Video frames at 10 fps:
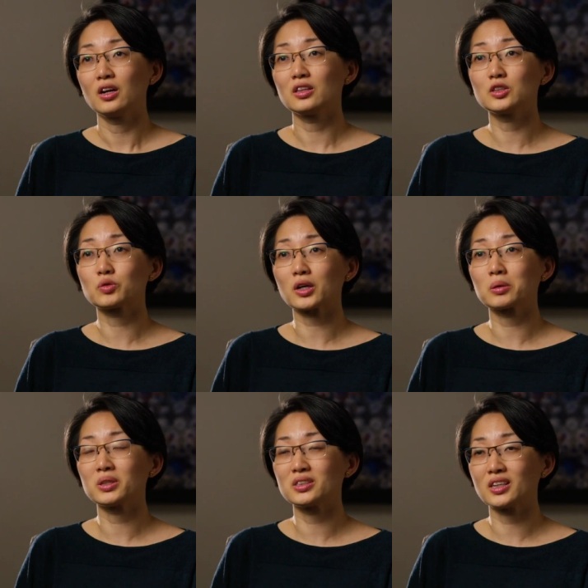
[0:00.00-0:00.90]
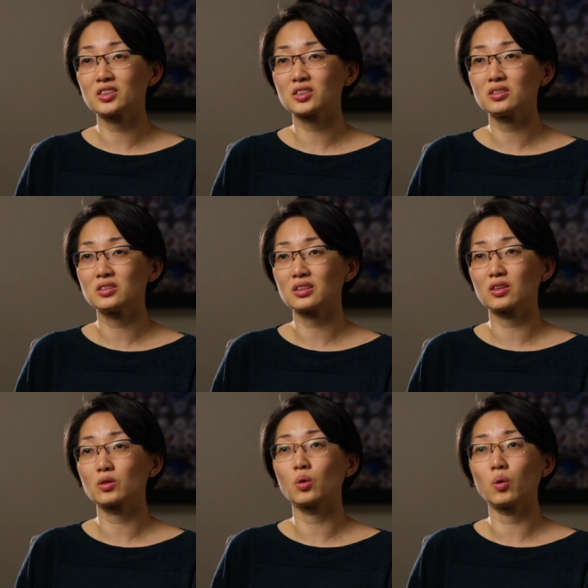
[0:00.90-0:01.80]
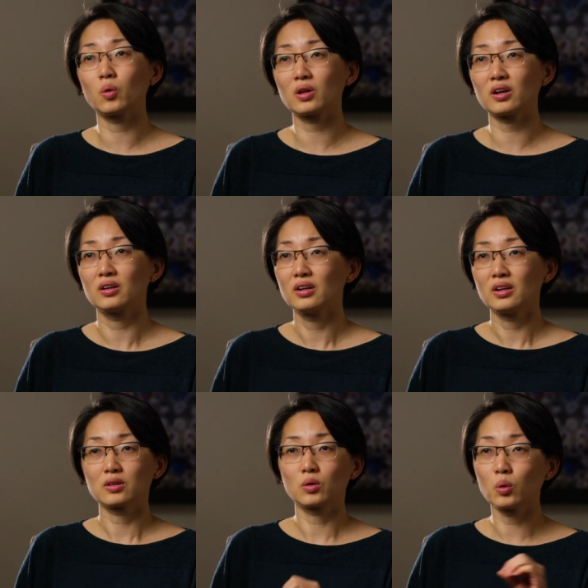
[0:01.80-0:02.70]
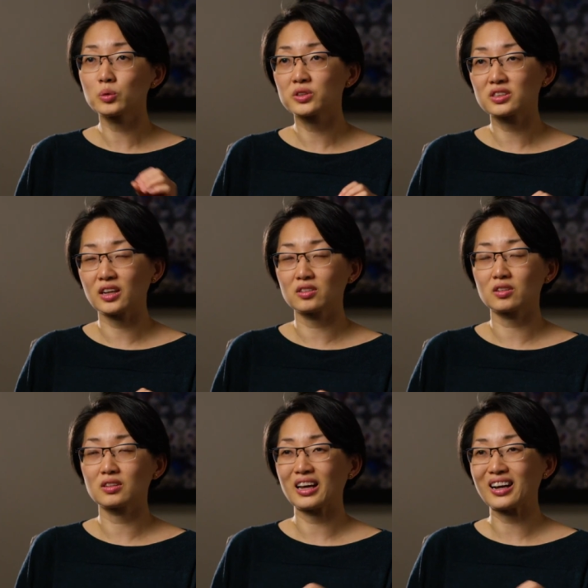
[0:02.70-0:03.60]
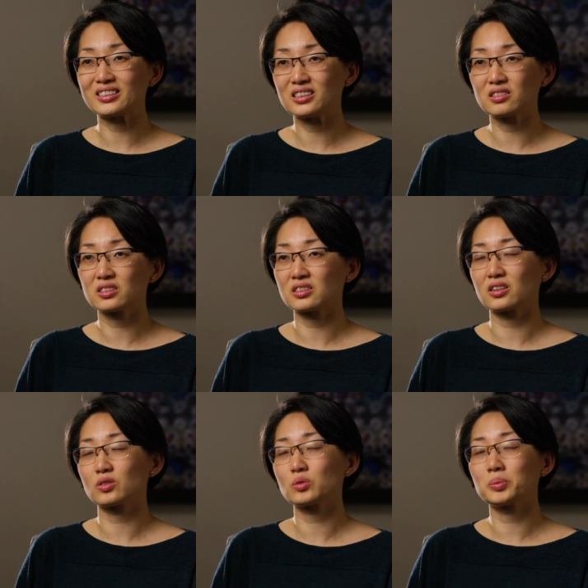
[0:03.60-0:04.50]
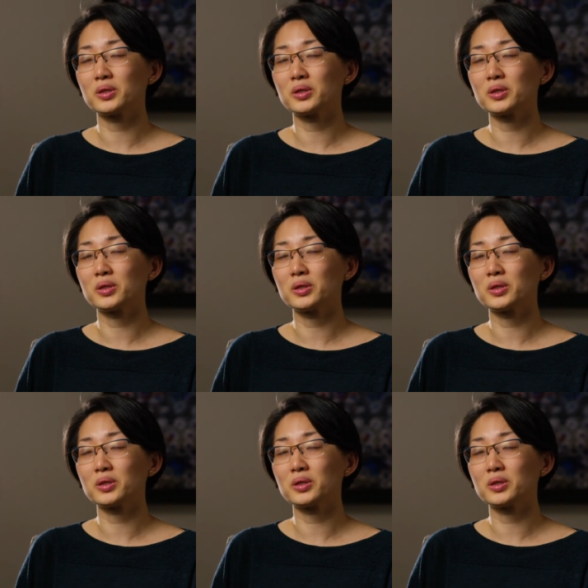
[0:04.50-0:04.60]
These recommendations that the goal, gold standard, the ideal standard, would